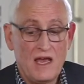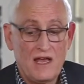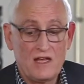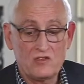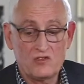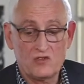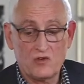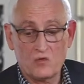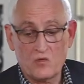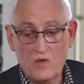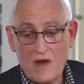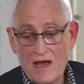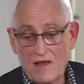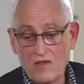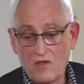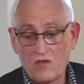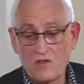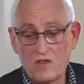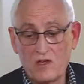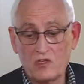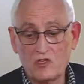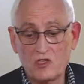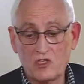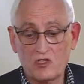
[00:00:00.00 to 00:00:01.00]
And so
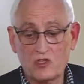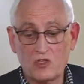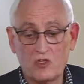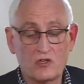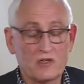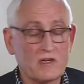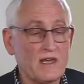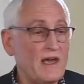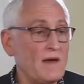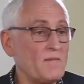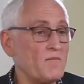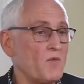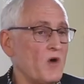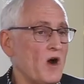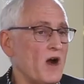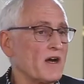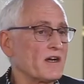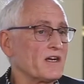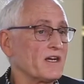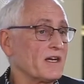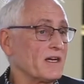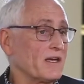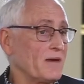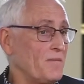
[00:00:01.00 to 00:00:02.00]
rather than just look at
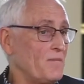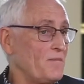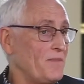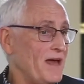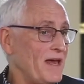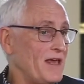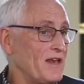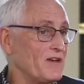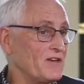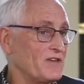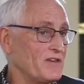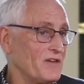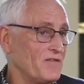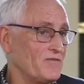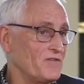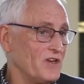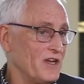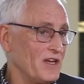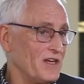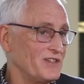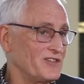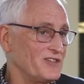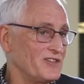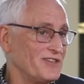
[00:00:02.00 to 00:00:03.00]
market
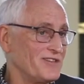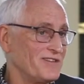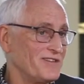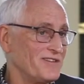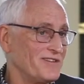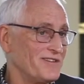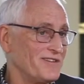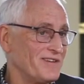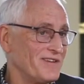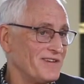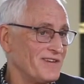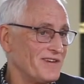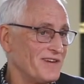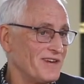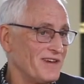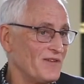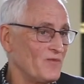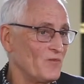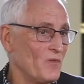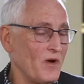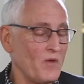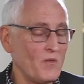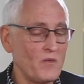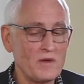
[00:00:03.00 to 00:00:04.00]
competitiveness
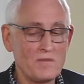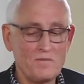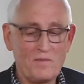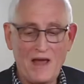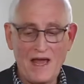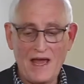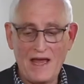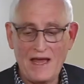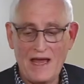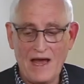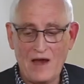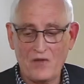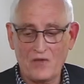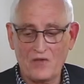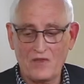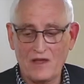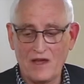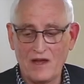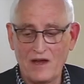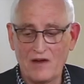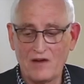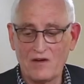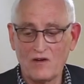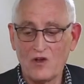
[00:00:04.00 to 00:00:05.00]
and what we pay out
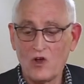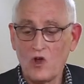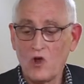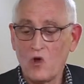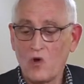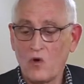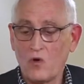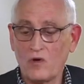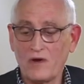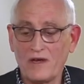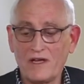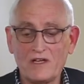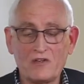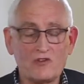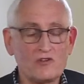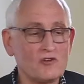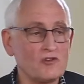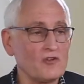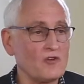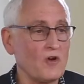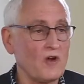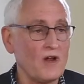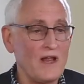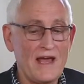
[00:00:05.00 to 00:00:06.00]
there or
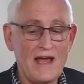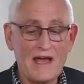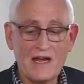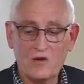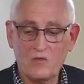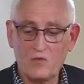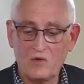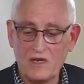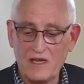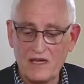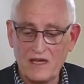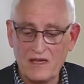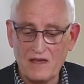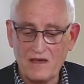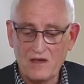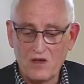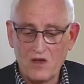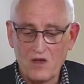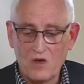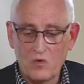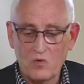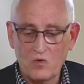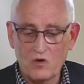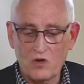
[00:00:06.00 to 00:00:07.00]
internal equity,
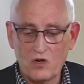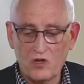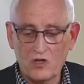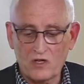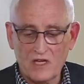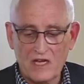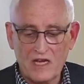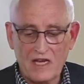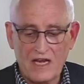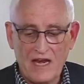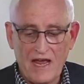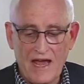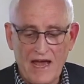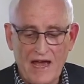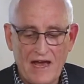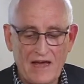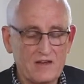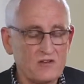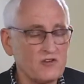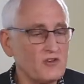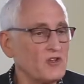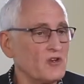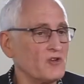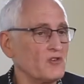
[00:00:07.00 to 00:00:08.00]
we're looking
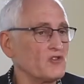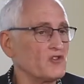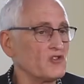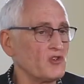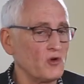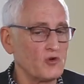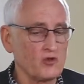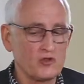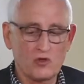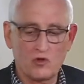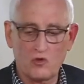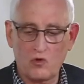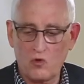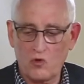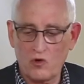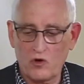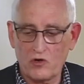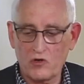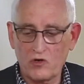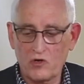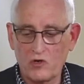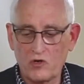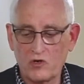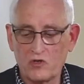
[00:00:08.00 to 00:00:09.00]
at you know, social
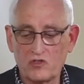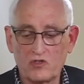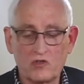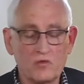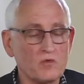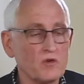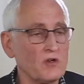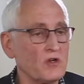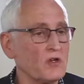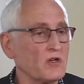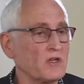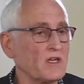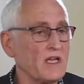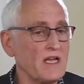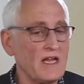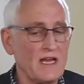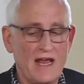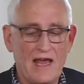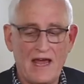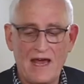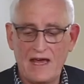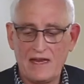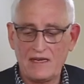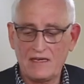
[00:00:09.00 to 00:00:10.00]
orders, we're
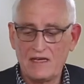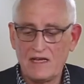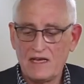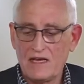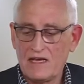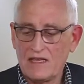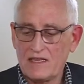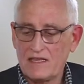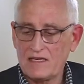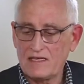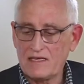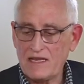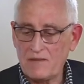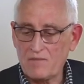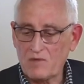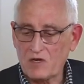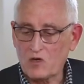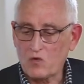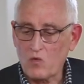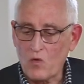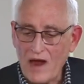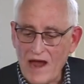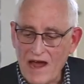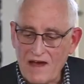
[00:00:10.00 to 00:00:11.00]
looking at the
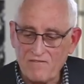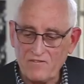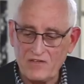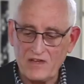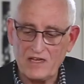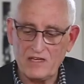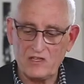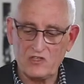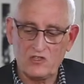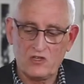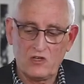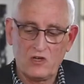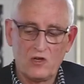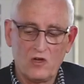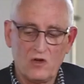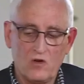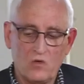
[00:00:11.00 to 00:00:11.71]
demographics,